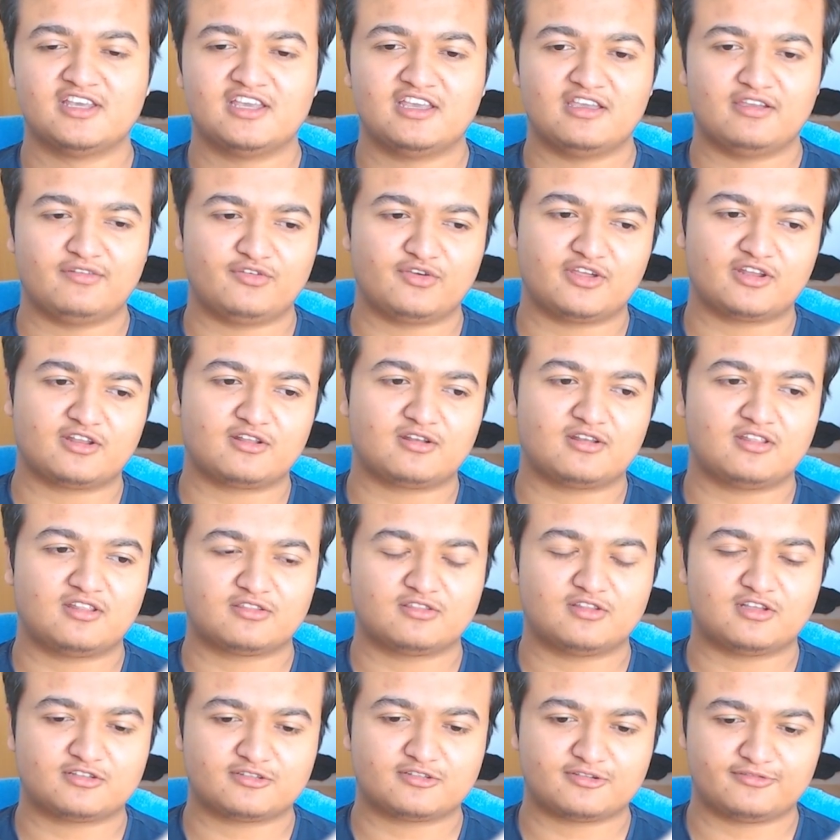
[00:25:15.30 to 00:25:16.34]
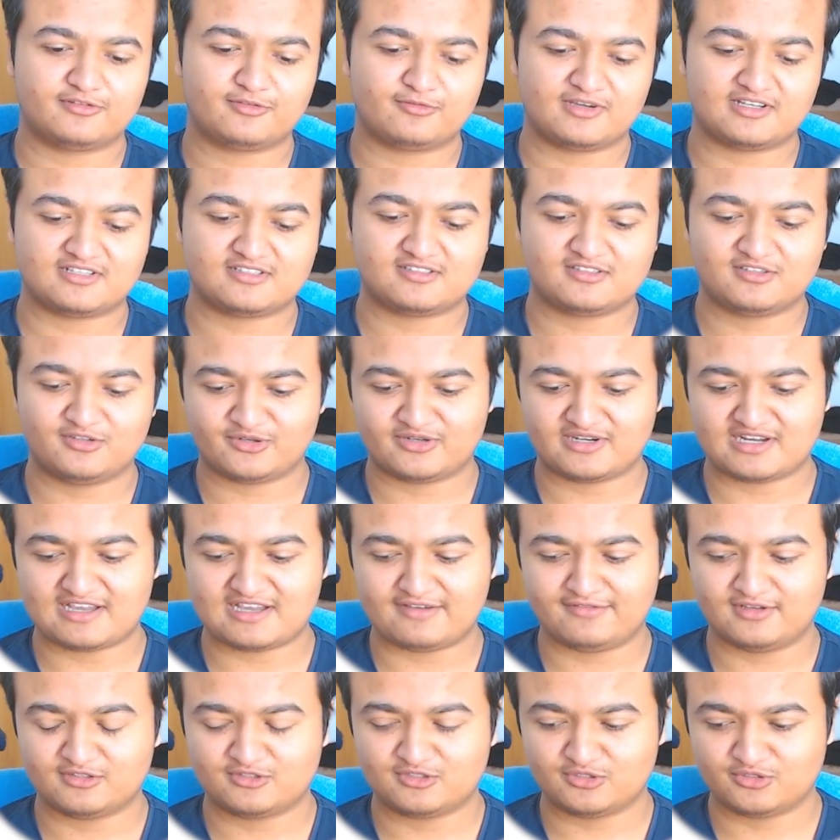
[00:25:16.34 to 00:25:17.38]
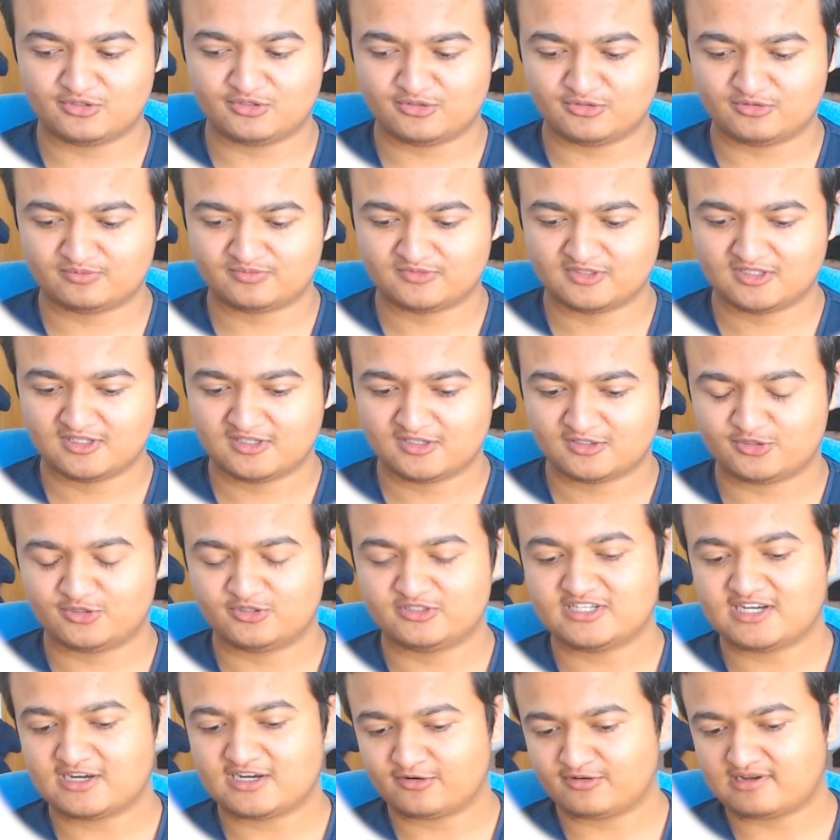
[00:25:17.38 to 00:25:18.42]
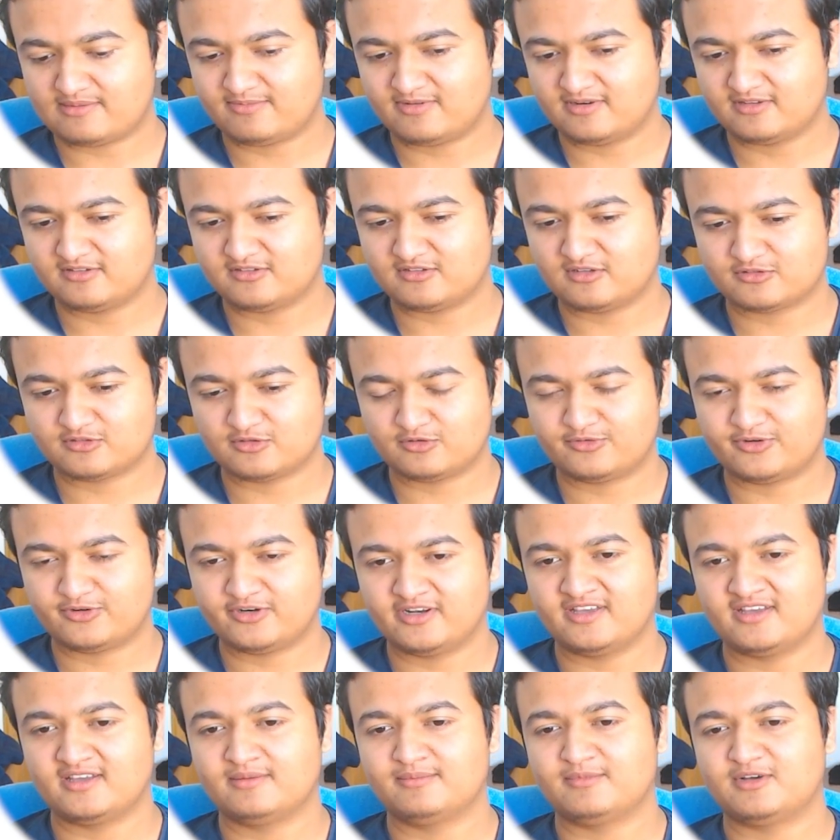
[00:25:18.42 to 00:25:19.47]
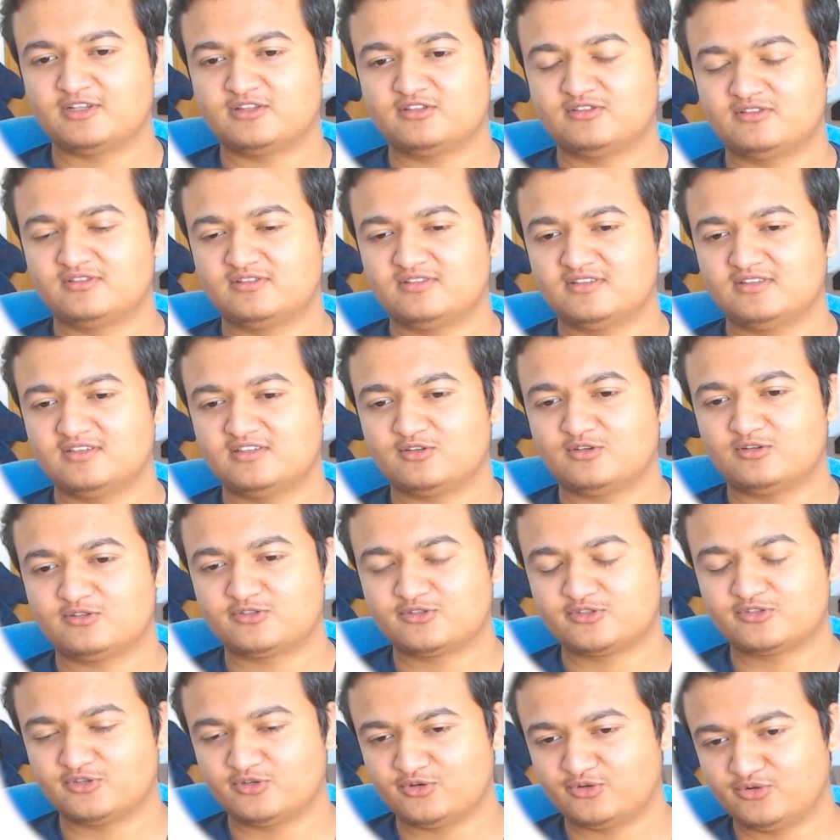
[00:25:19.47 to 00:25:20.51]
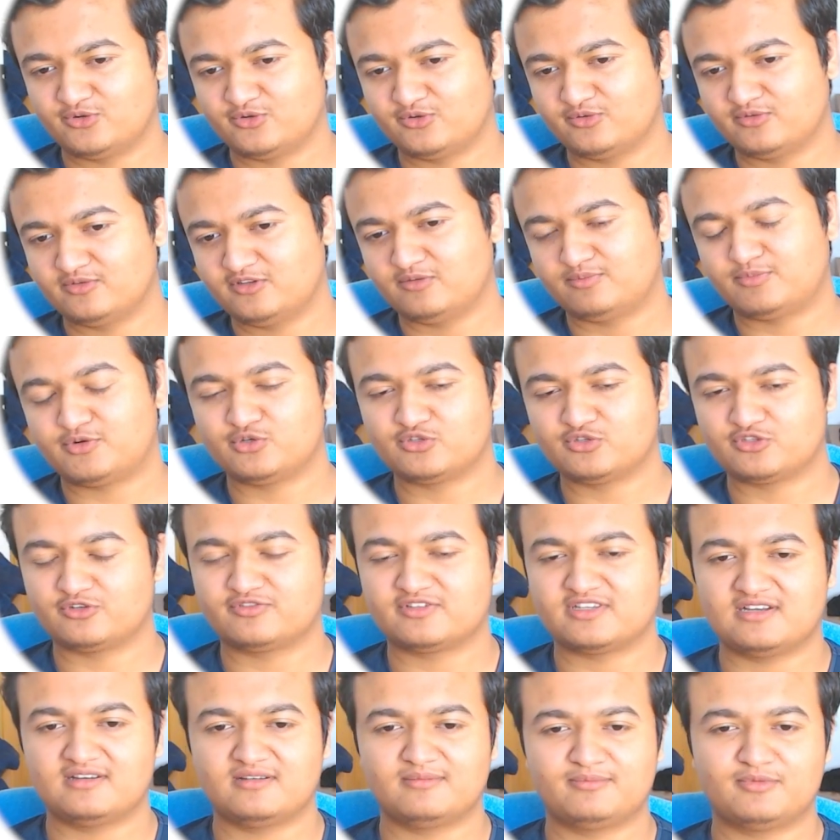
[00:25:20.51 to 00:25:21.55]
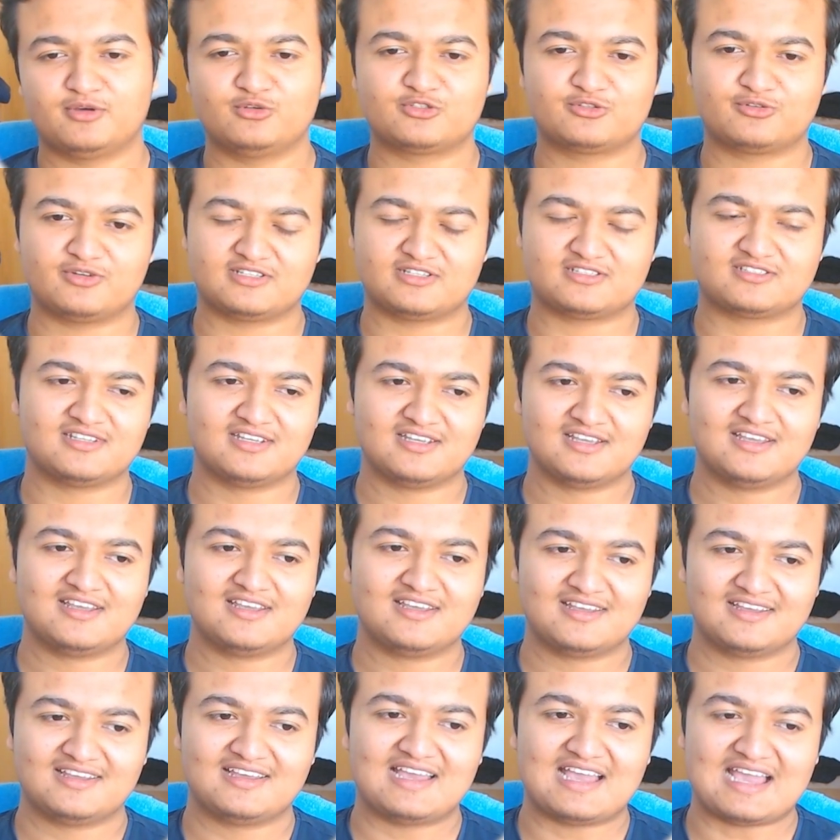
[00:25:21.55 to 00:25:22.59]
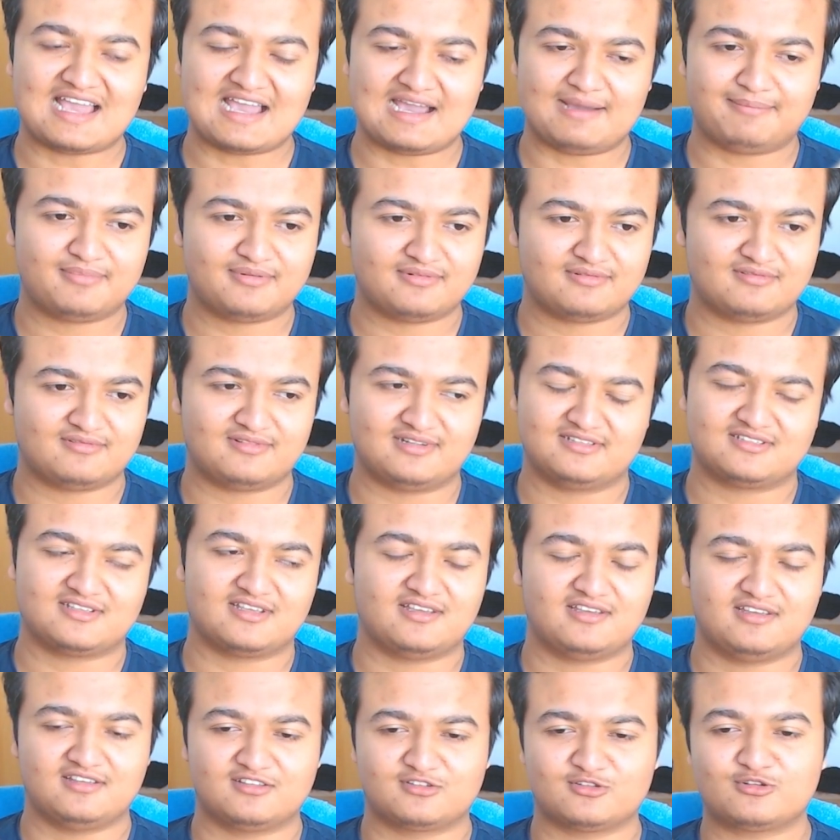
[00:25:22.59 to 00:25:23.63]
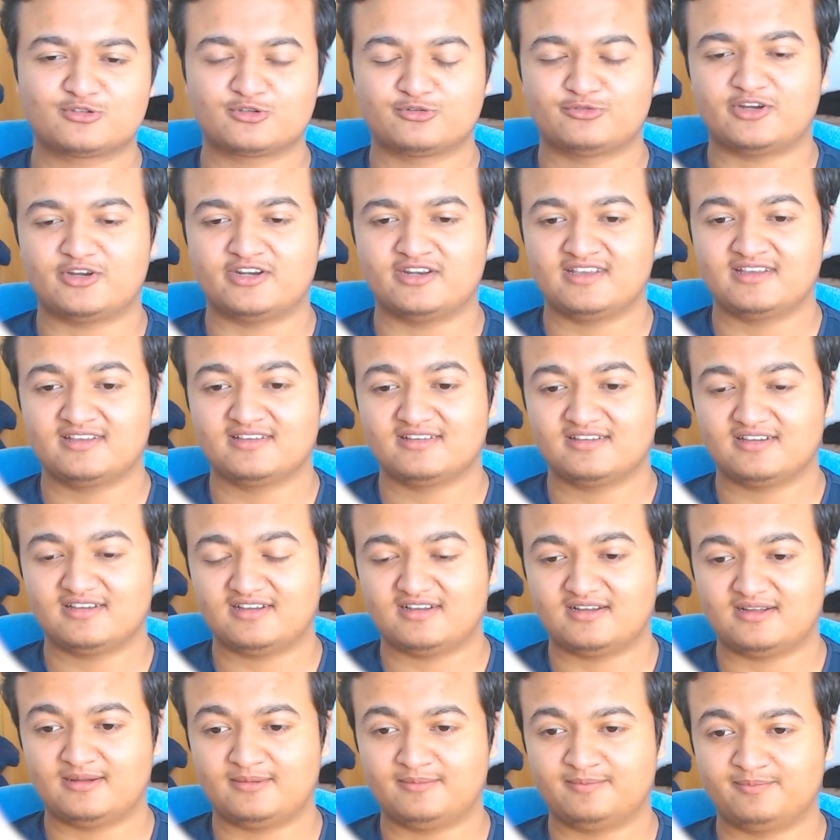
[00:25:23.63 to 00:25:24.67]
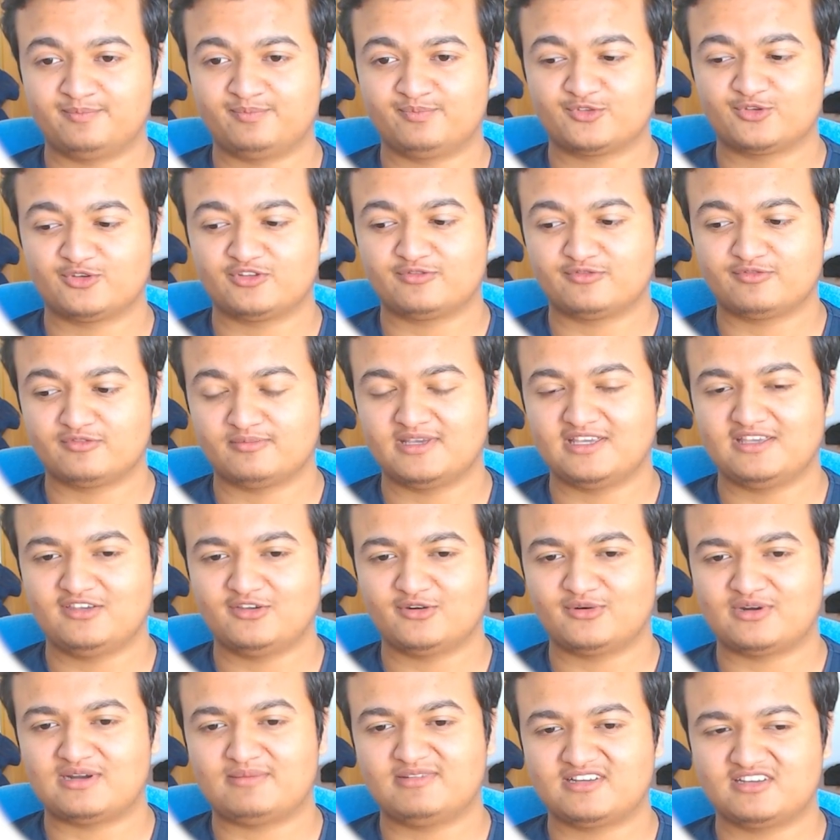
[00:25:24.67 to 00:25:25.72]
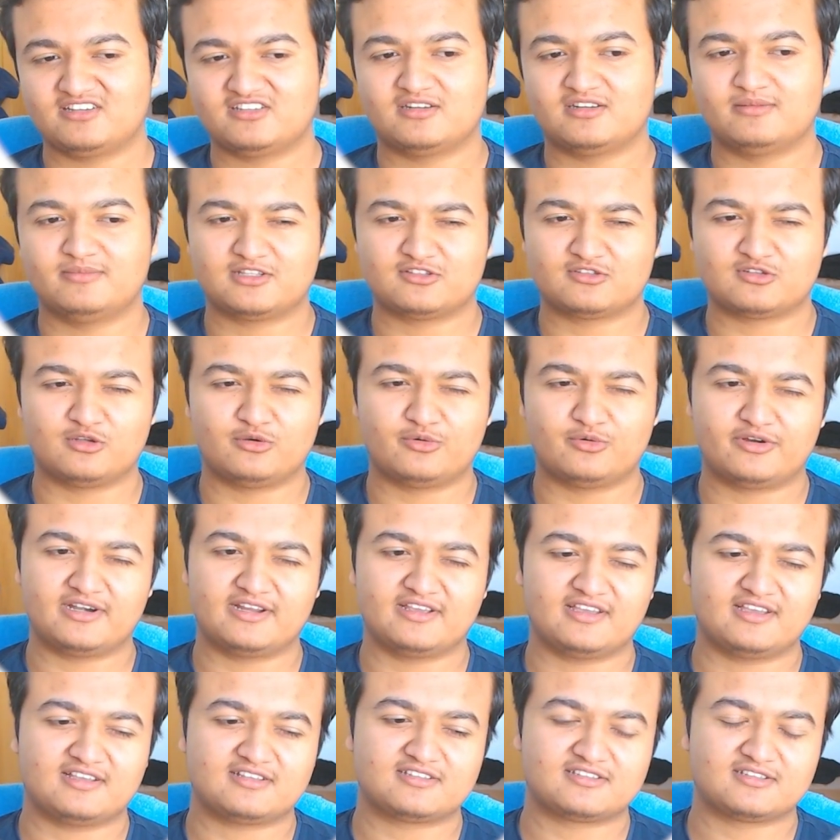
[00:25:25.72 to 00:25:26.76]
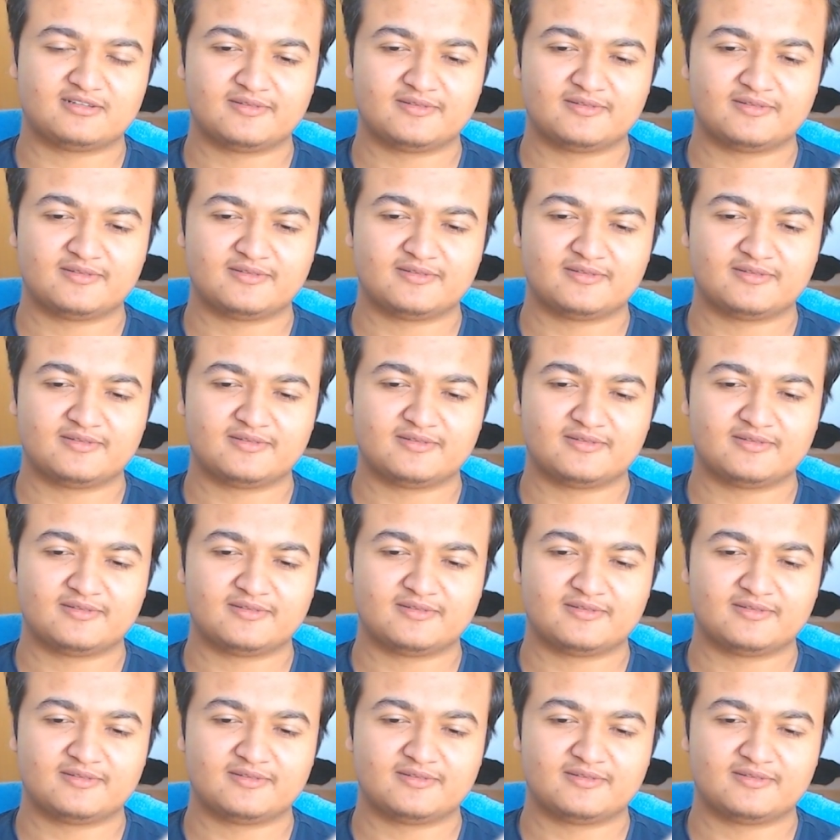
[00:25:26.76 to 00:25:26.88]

if you get lots of requests, you're having to, so your Django app is also running, but it also, your Postgres app, let's say, is also running. So it will make your application a bit slower, I guess.